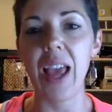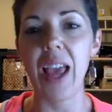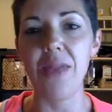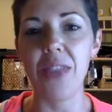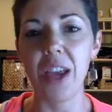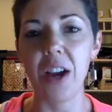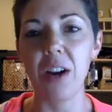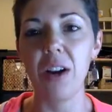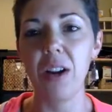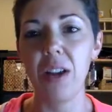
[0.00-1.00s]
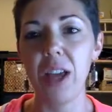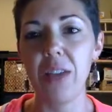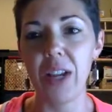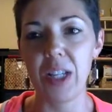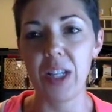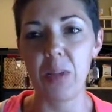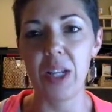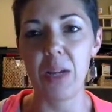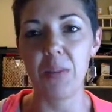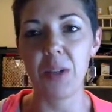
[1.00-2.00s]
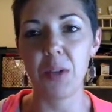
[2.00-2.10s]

and their advancement teams,